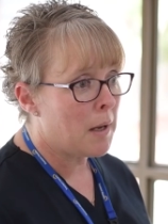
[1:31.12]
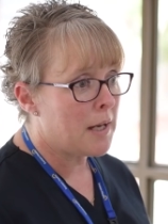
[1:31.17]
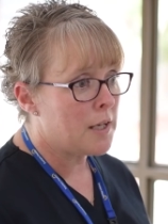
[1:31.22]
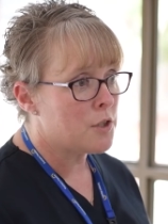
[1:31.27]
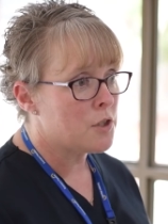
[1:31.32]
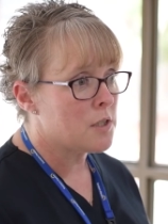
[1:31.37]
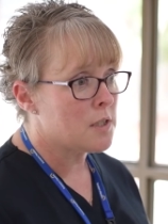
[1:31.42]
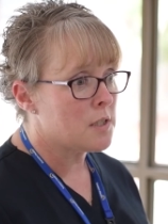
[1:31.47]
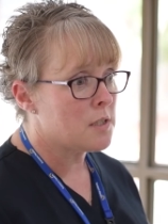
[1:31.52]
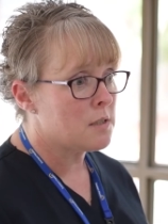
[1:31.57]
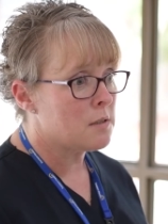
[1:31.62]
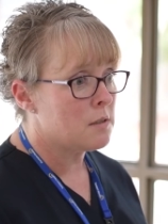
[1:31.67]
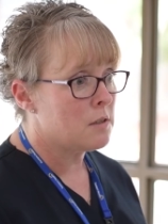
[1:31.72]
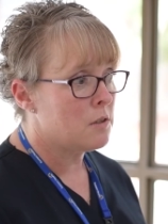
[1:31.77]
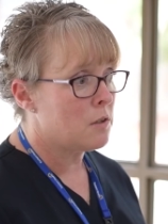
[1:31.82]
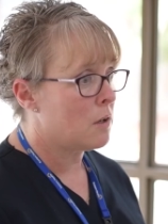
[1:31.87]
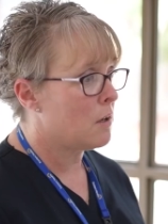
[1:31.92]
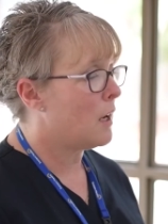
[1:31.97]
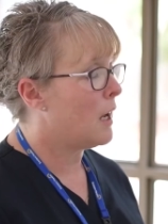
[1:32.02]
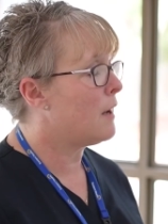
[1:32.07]
patients,
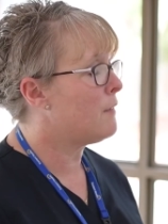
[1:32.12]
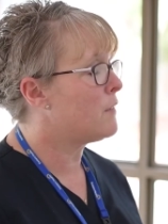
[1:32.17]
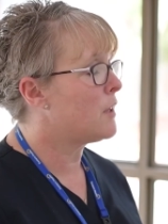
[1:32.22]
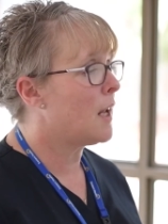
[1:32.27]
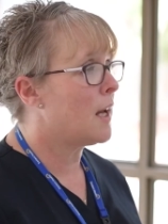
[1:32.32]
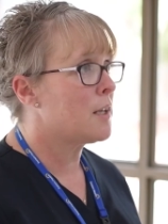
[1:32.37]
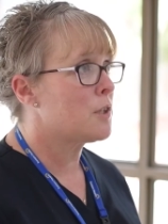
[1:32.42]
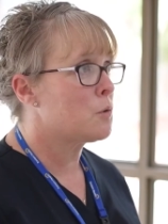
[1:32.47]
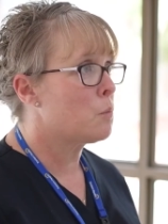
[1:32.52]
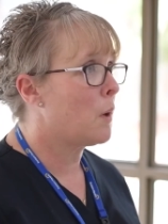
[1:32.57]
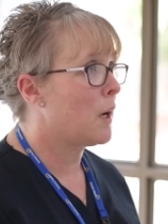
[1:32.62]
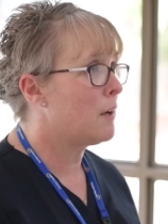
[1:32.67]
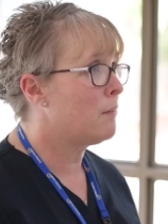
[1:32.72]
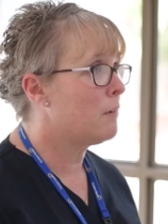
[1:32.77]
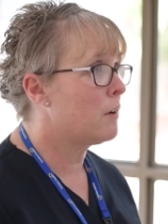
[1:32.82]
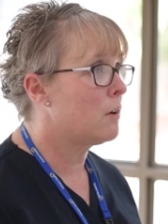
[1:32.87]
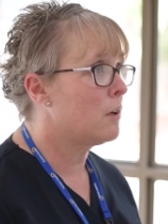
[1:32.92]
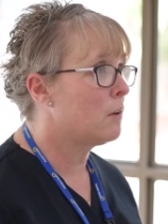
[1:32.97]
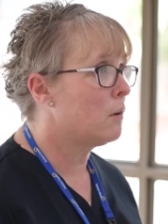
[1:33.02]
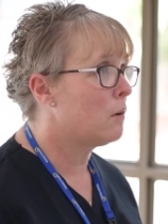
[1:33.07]
you know, haven't had to wait
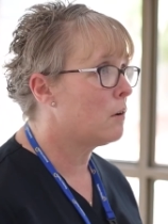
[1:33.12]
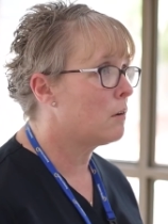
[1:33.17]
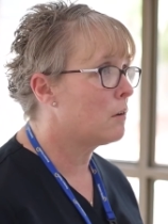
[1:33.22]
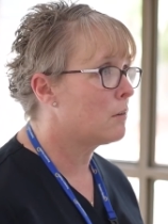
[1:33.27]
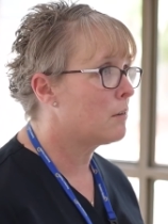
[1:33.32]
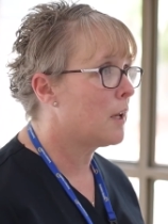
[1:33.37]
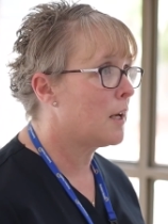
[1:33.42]
very long.